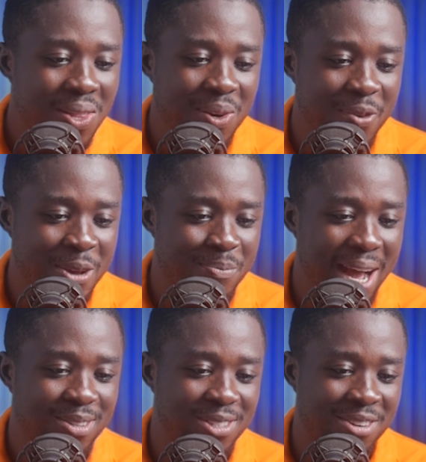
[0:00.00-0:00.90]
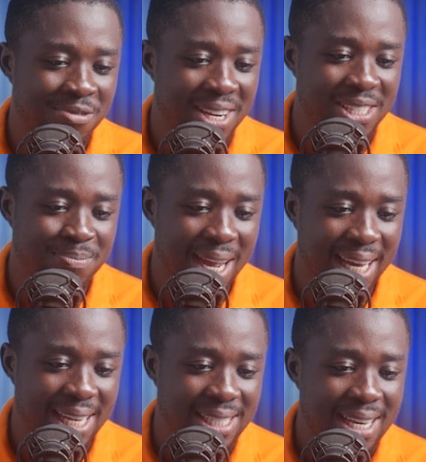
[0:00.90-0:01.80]
the way back to the village
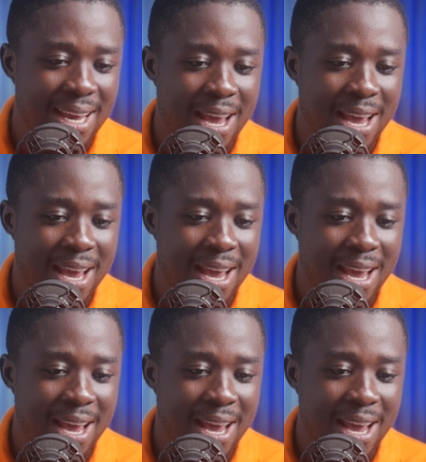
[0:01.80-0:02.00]
market